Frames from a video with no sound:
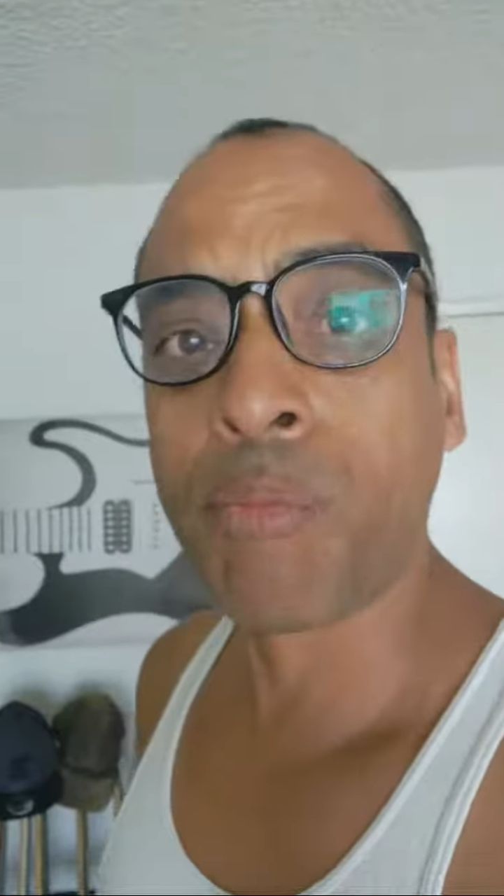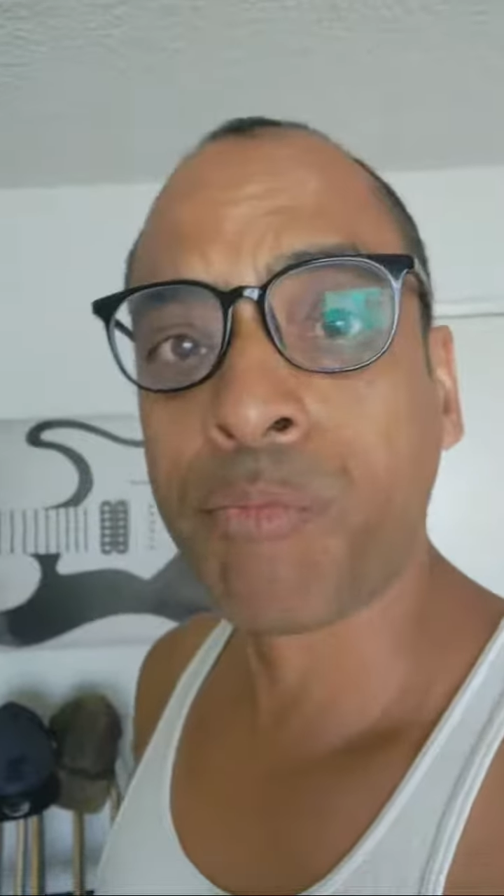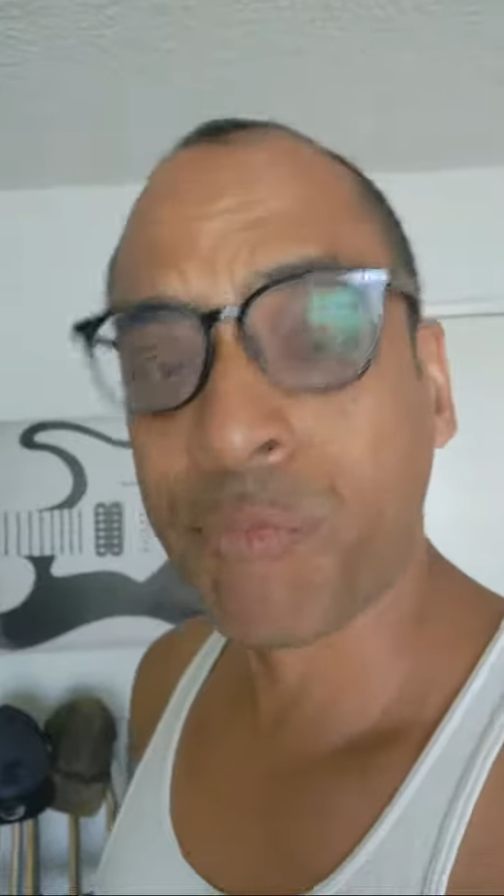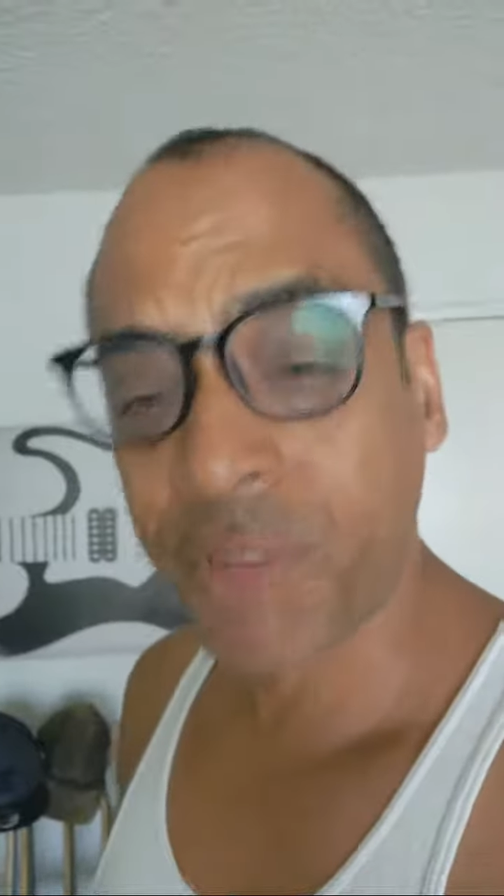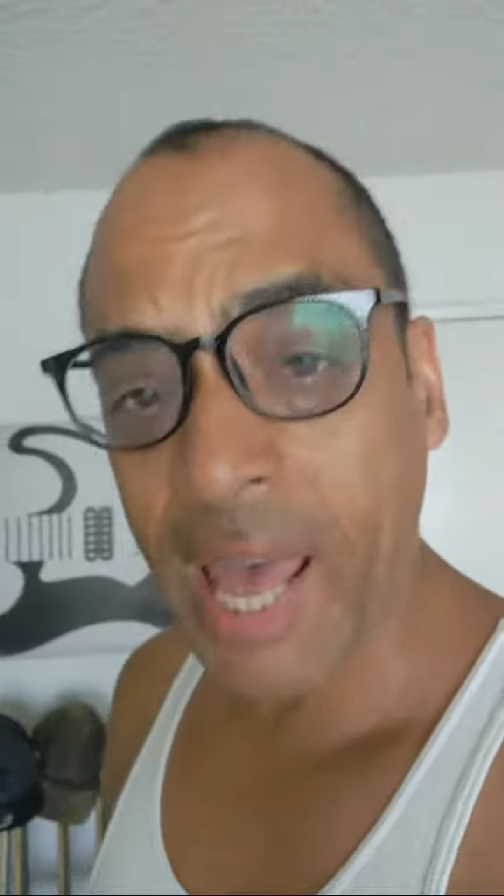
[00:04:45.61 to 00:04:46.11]

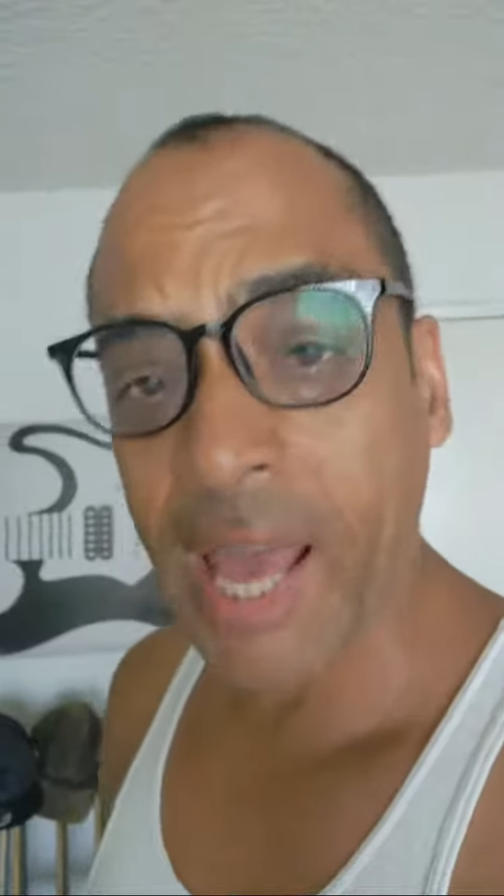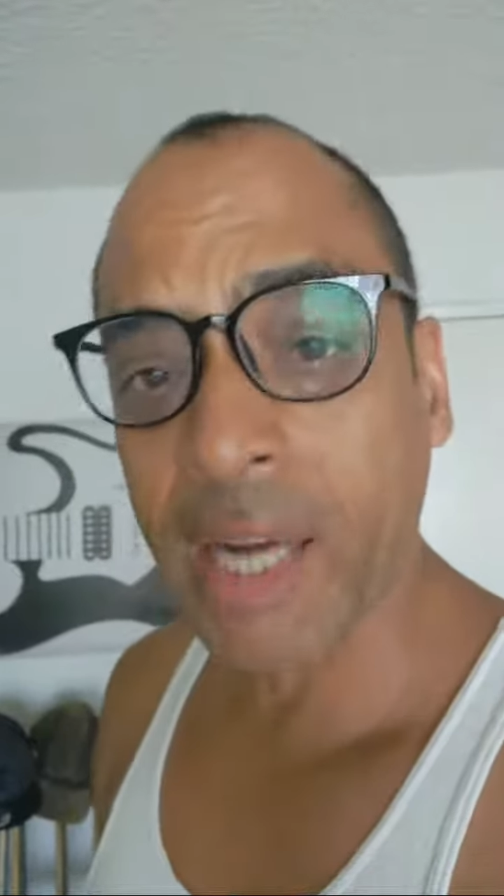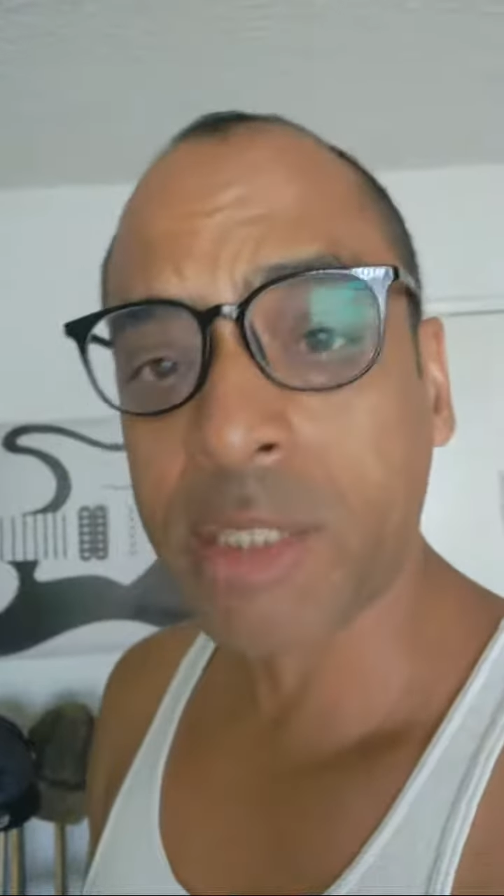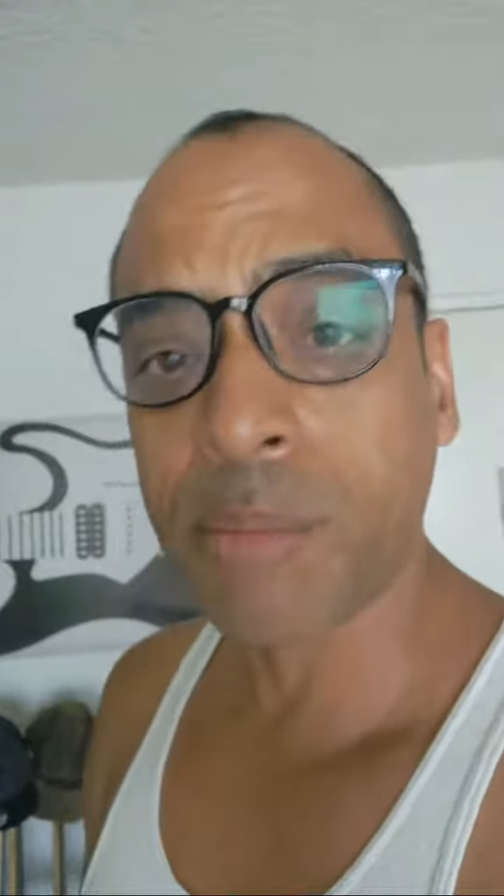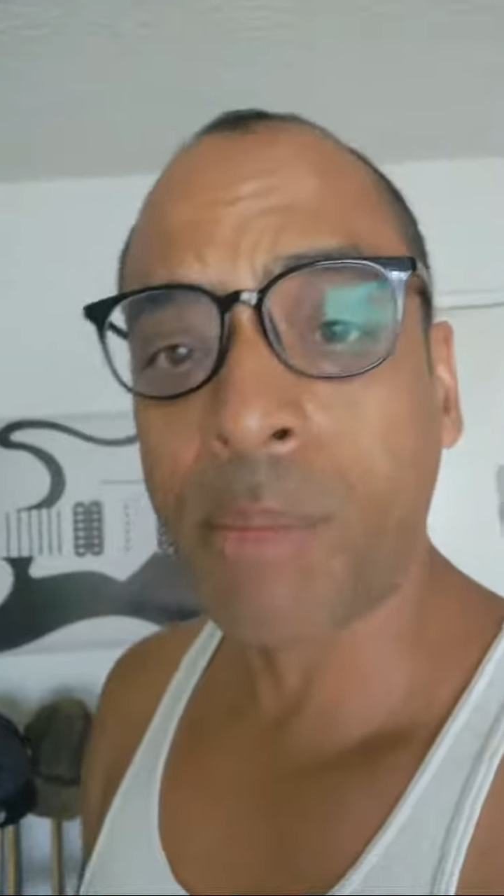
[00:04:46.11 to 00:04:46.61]

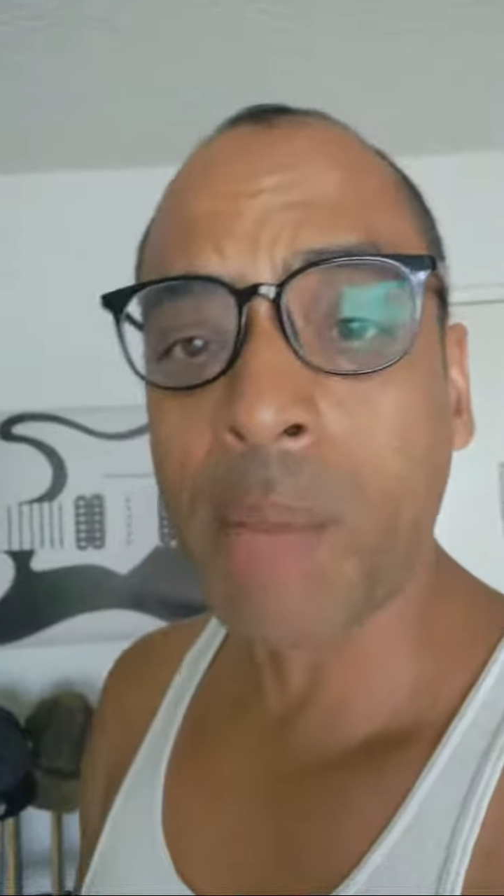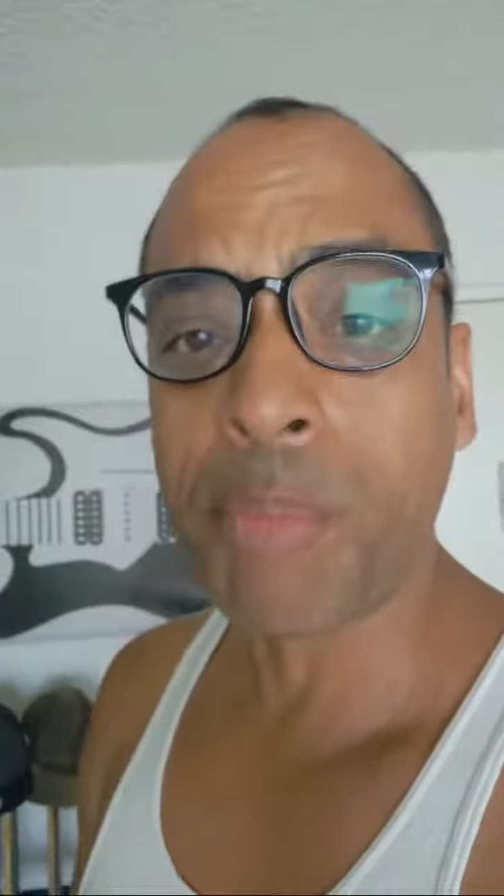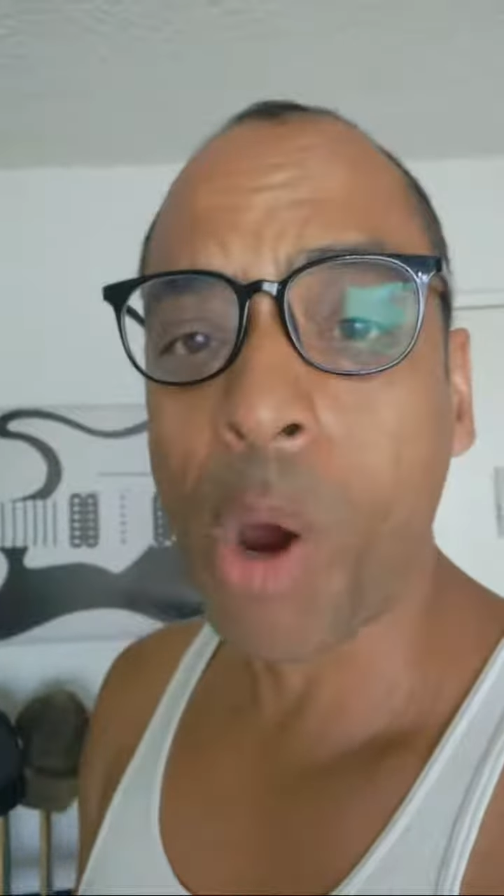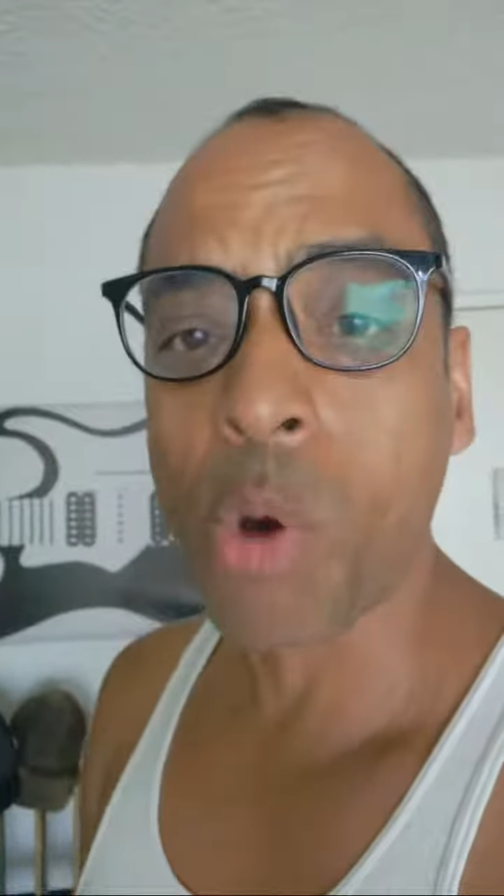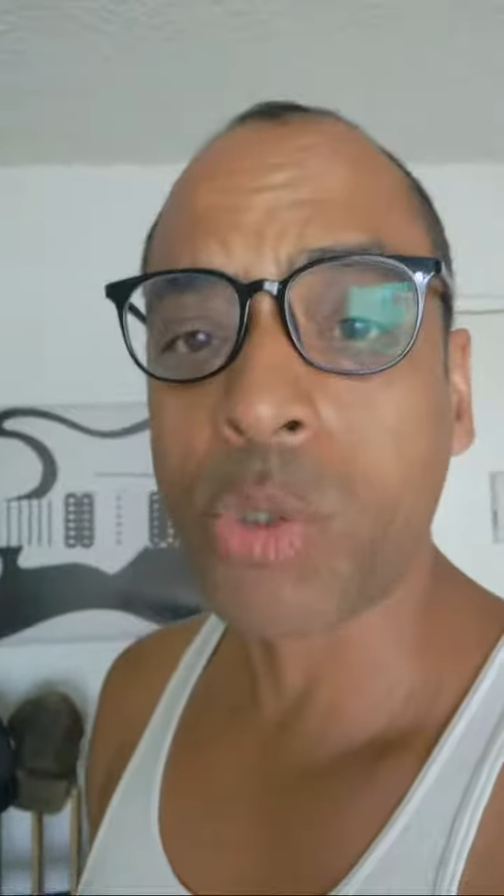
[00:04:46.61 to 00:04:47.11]
flagged my
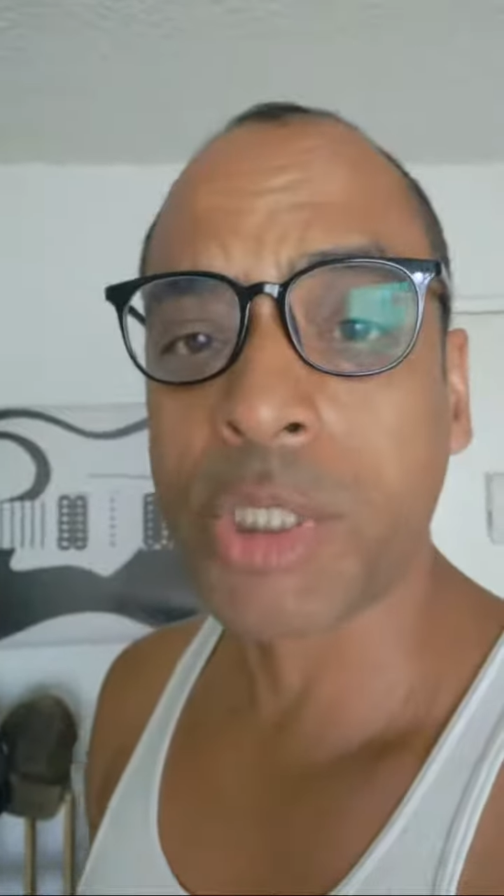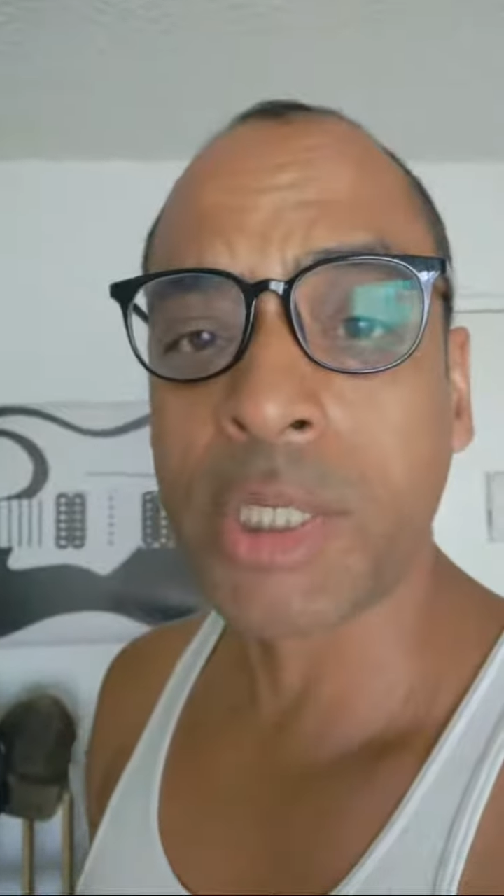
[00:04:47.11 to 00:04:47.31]
post.